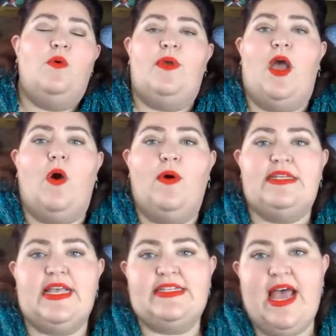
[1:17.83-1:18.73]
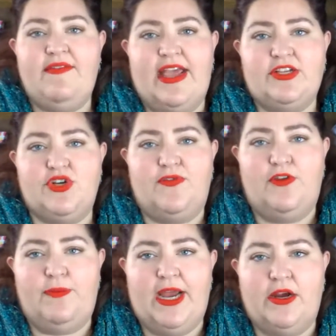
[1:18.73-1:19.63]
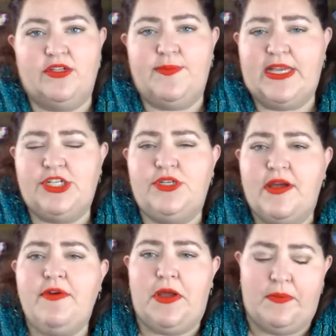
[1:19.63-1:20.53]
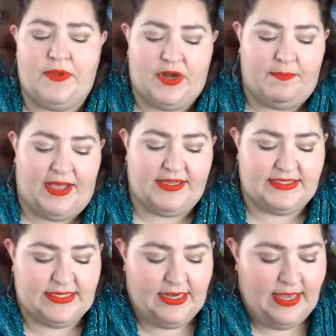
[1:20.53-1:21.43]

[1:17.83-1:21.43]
We always like to have an extra few pairs because you never know when they're going to bust.